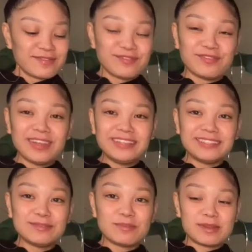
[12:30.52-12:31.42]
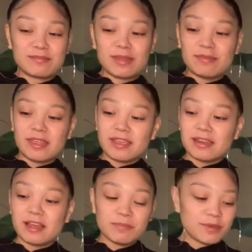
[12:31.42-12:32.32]
find someone, maybe they
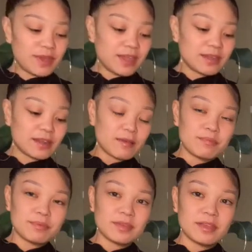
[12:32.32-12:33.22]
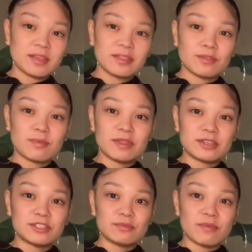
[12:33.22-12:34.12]
can help you hang it up in the way
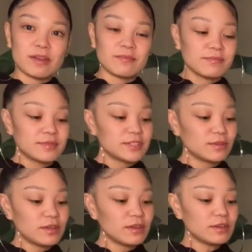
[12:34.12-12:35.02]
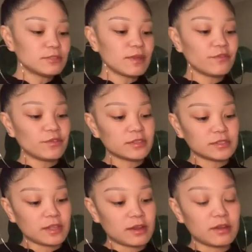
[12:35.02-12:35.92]
that you want. So here is my first
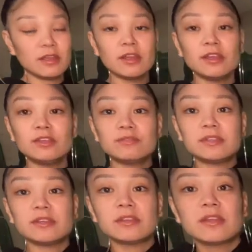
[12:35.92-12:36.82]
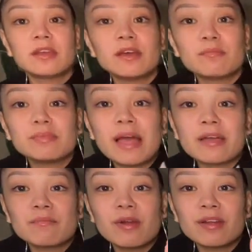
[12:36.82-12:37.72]
layer using a
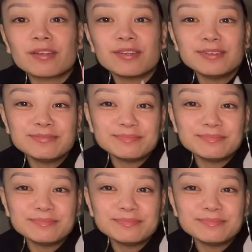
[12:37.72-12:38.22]
black marker.